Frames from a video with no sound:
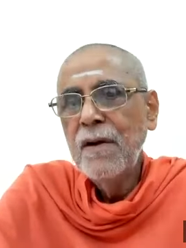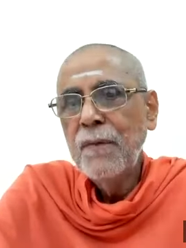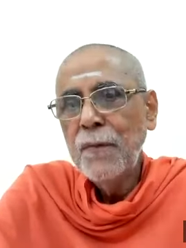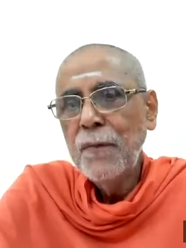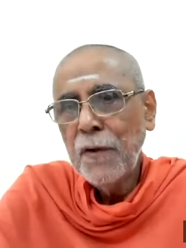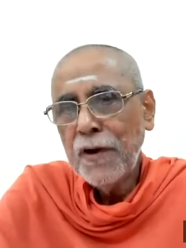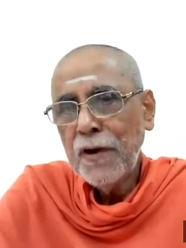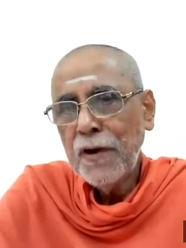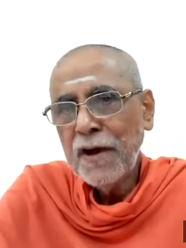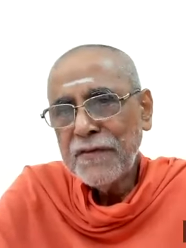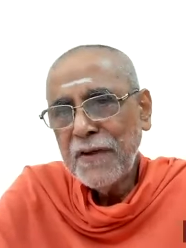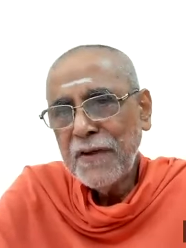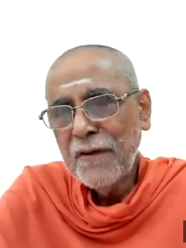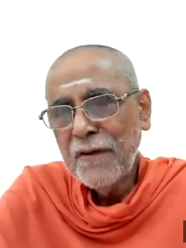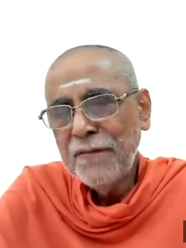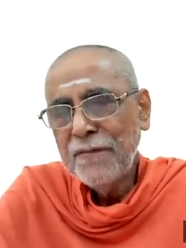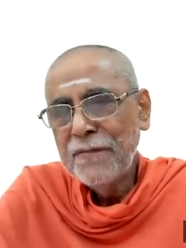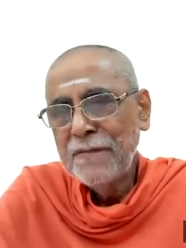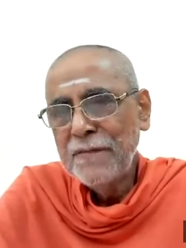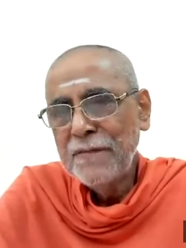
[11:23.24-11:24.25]
focus
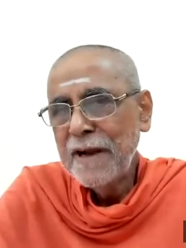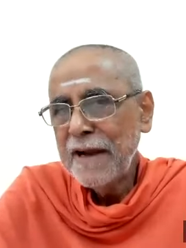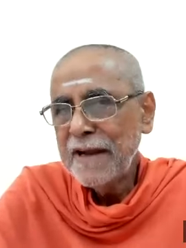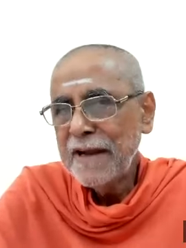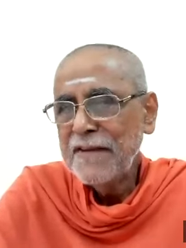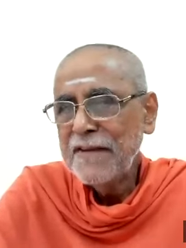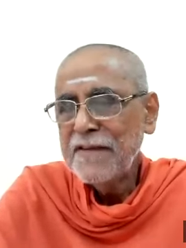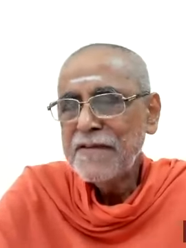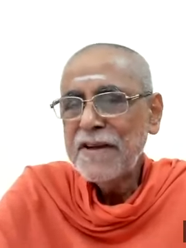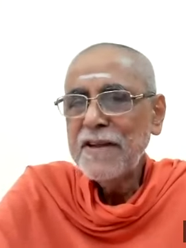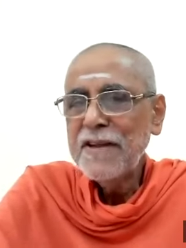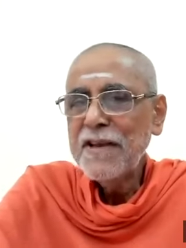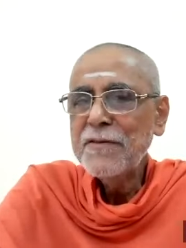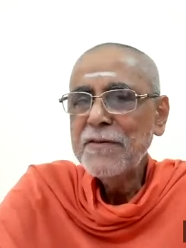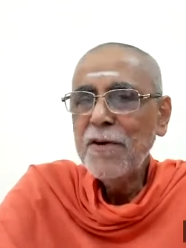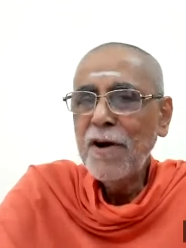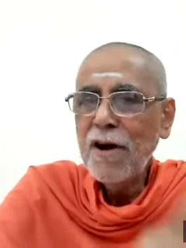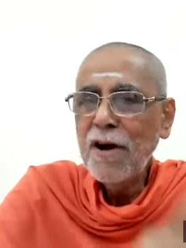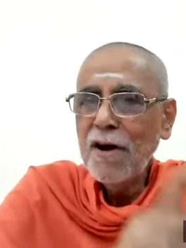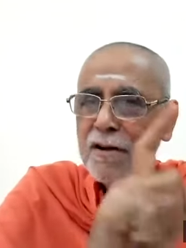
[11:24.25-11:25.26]
of attention
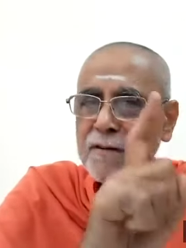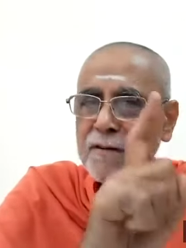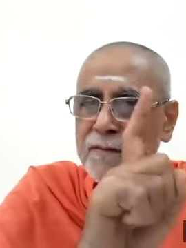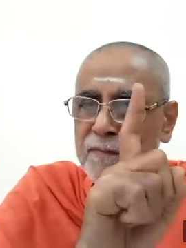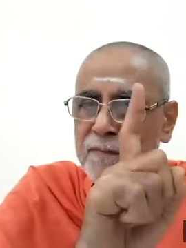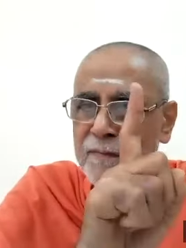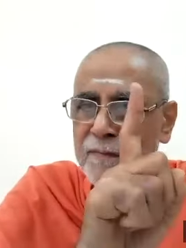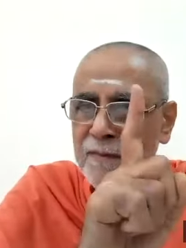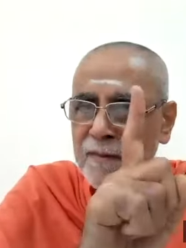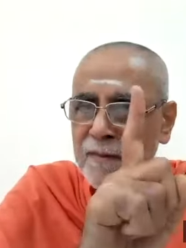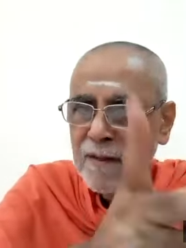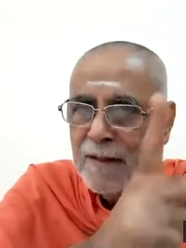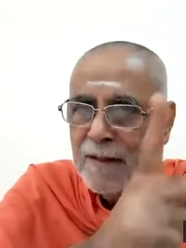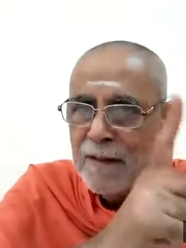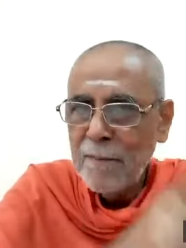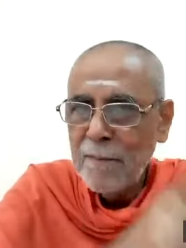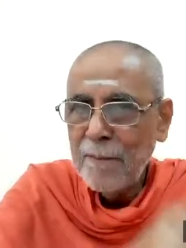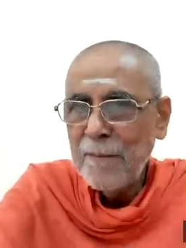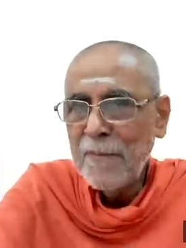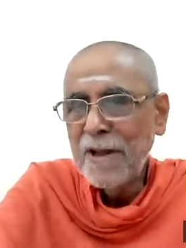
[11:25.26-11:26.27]
is on
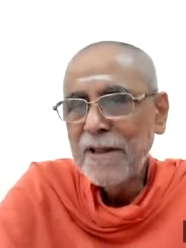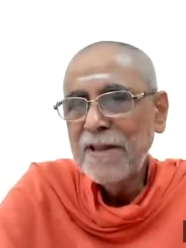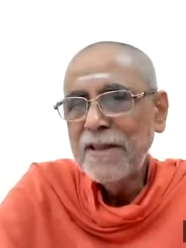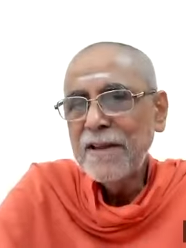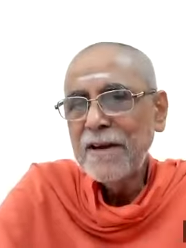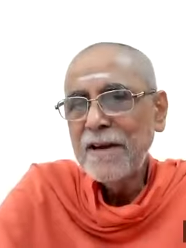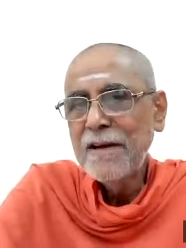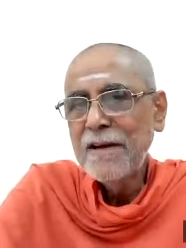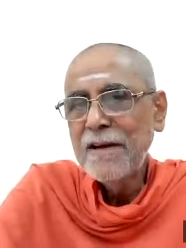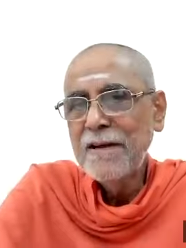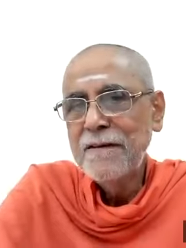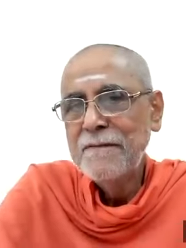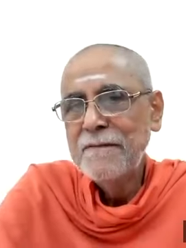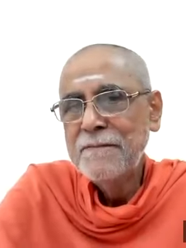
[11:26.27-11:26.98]
mantra.